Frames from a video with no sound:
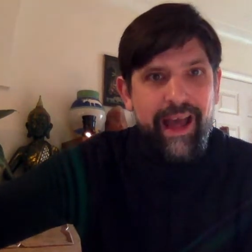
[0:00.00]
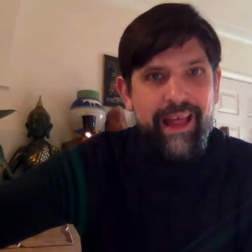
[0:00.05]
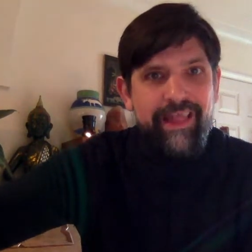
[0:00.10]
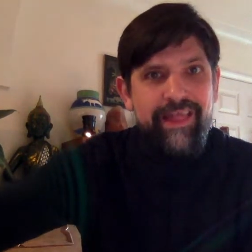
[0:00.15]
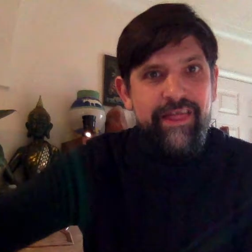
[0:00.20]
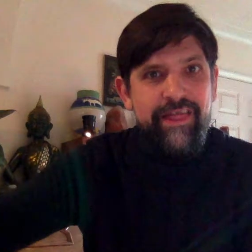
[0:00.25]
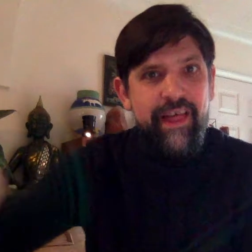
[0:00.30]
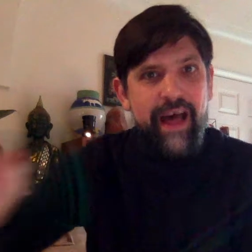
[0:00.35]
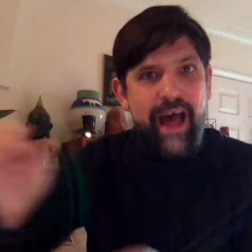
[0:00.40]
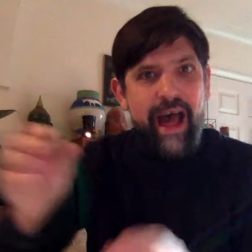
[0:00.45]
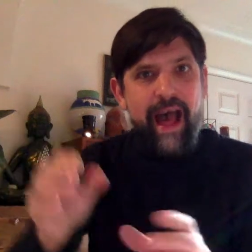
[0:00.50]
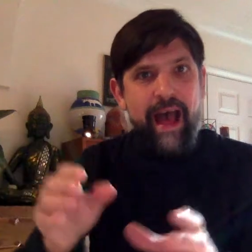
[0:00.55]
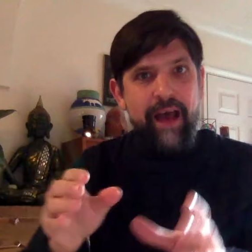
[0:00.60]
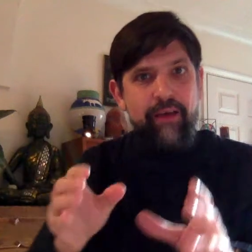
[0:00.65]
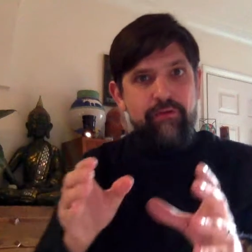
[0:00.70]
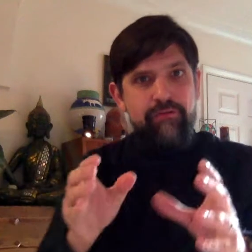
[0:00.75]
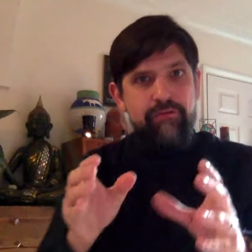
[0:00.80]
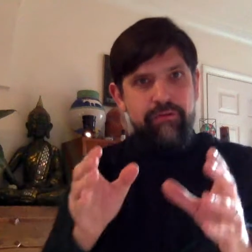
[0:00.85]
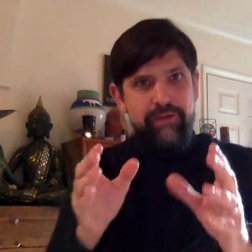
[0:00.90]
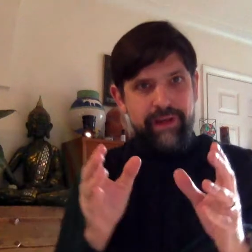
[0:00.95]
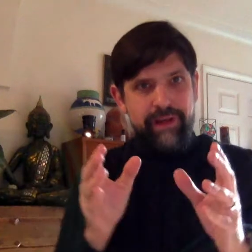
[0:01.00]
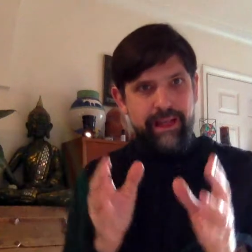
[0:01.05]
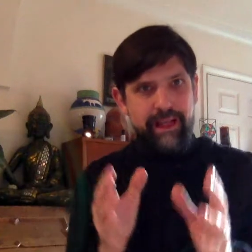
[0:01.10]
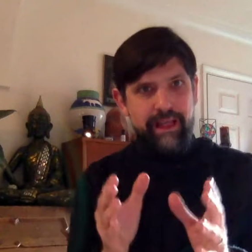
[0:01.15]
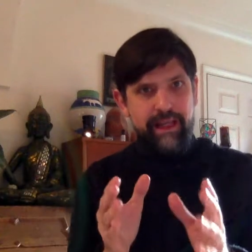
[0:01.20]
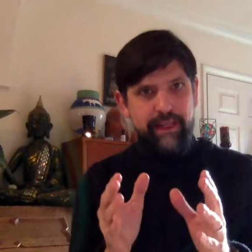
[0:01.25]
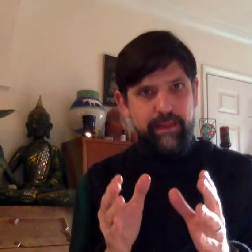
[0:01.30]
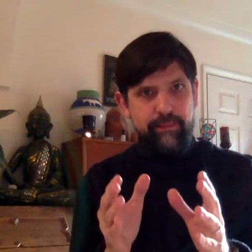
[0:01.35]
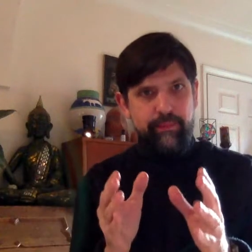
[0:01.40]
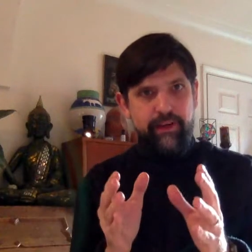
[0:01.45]
And that
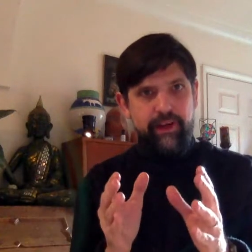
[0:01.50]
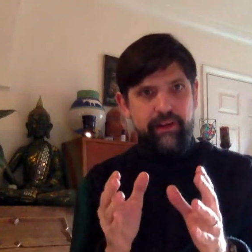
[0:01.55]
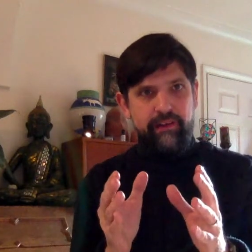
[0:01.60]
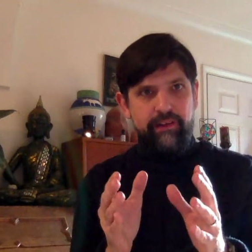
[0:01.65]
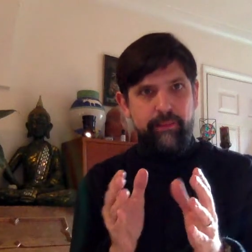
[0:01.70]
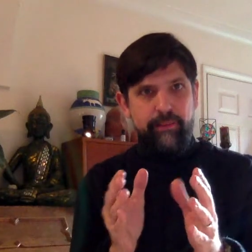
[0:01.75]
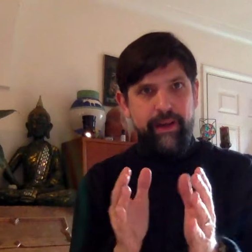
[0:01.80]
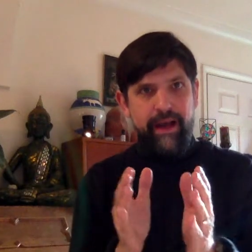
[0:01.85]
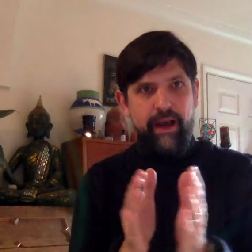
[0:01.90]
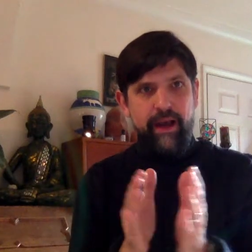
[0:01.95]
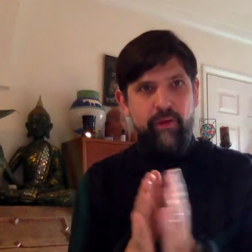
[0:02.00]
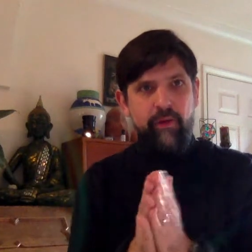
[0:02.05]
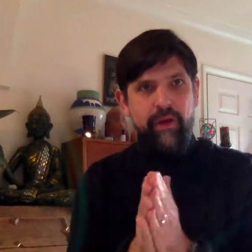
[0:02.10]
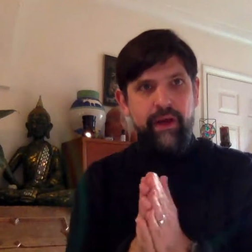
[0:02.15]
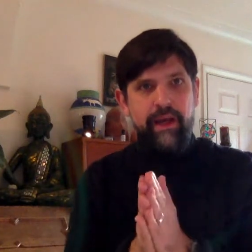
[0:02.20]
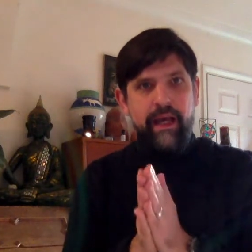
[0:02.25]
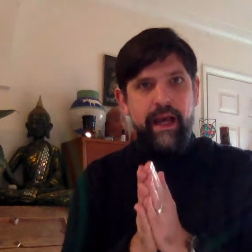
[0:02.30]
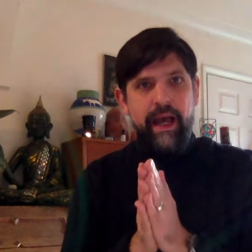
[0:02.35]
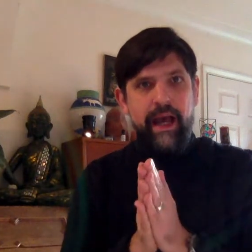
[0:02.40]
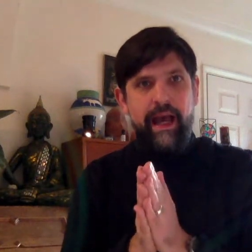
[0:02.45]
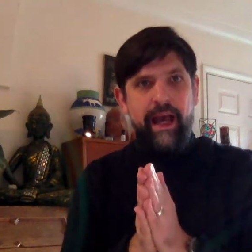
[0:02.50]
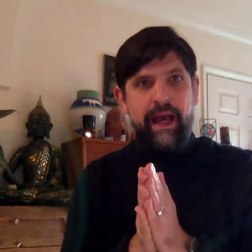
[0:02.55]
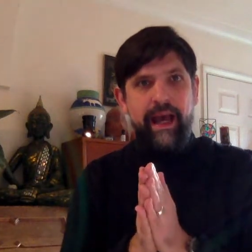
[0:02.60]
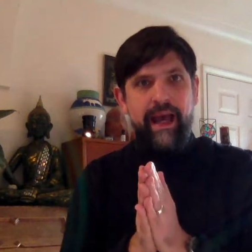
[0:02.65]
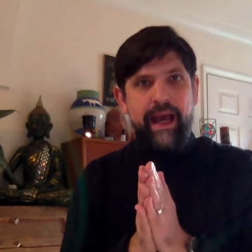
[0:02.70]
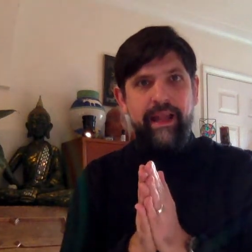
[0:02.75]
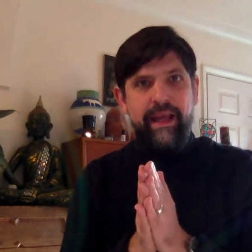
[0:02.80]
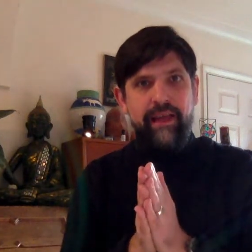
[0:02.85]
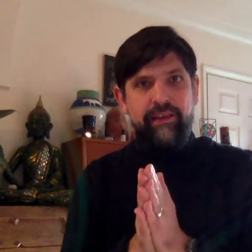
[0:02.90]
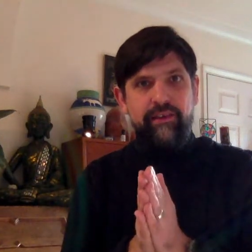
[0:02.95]
really brings about
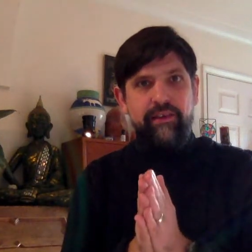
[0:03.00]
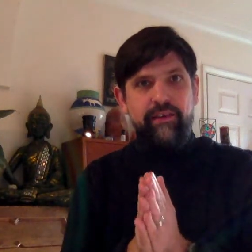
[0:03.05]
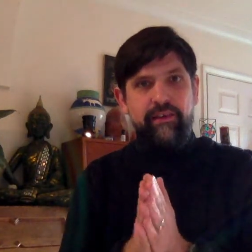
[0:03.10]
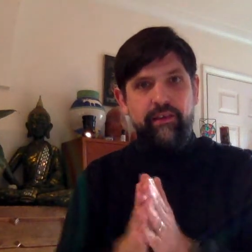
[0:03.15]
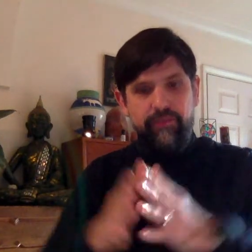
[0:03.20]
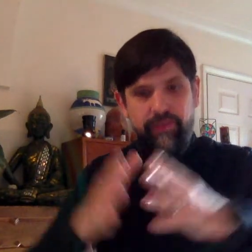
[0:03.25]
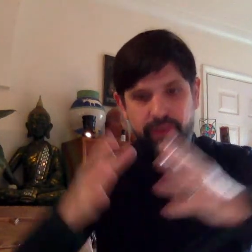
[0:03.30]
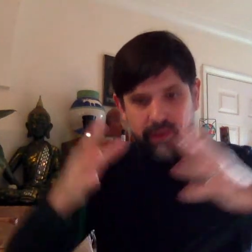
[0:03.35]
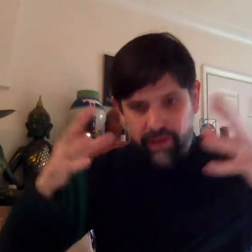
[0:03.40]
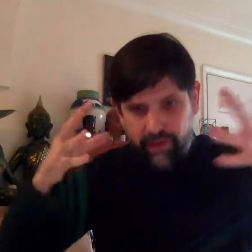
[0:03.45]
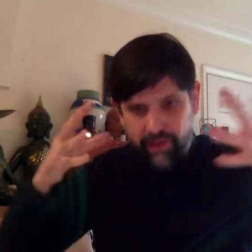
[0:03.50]
an essence of